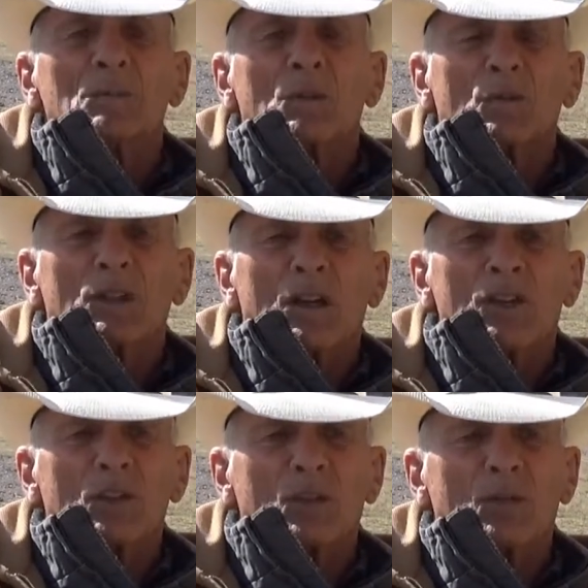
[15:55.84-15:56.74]
We
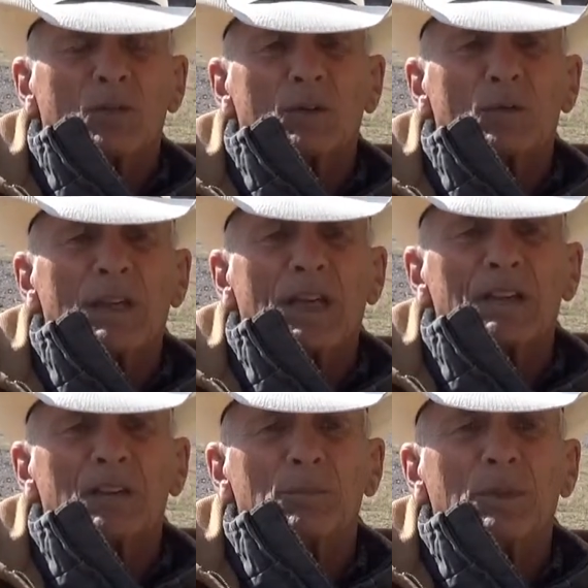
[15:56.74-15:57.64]
also, when we
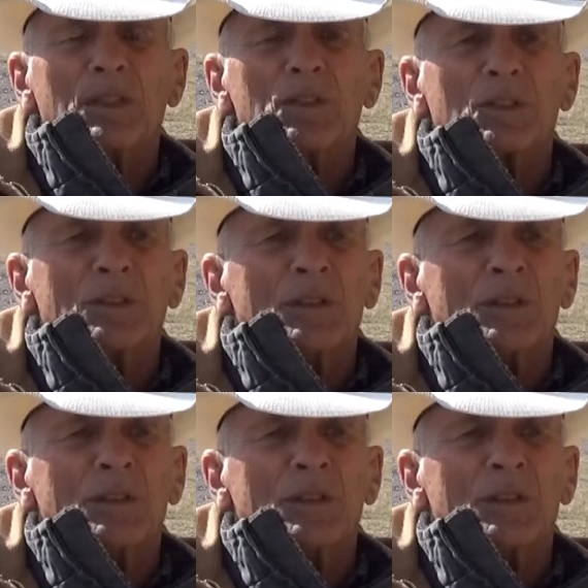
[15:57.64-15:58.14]
had the peaches,